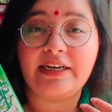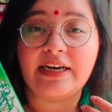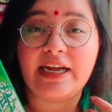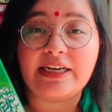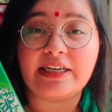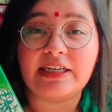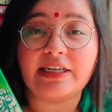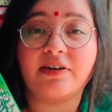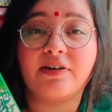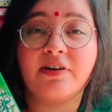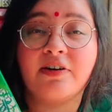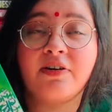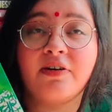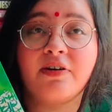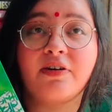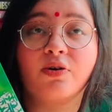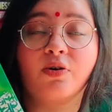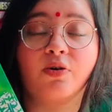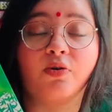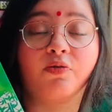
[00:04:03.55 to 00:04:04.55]

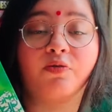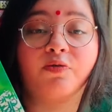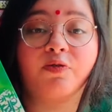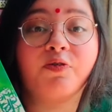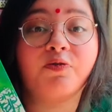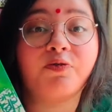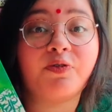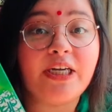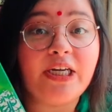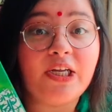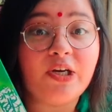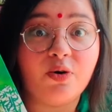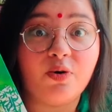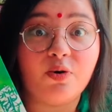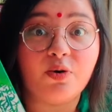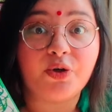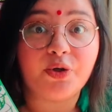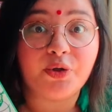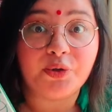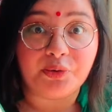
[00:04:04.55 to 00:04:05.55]

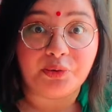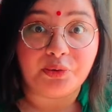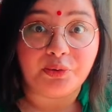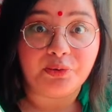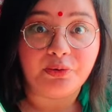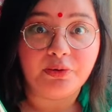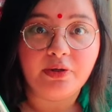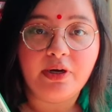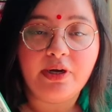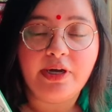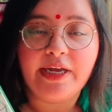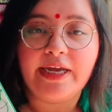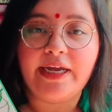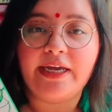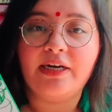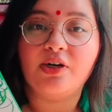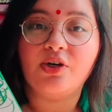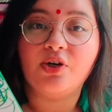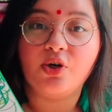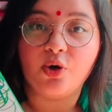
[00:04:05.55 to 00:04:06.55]
1502
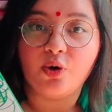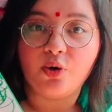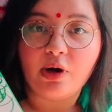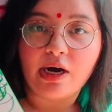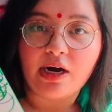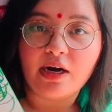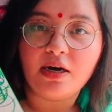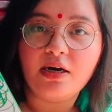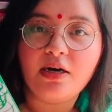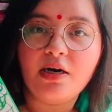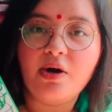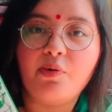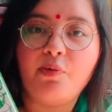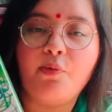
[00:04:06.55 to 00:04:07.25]
in Goa,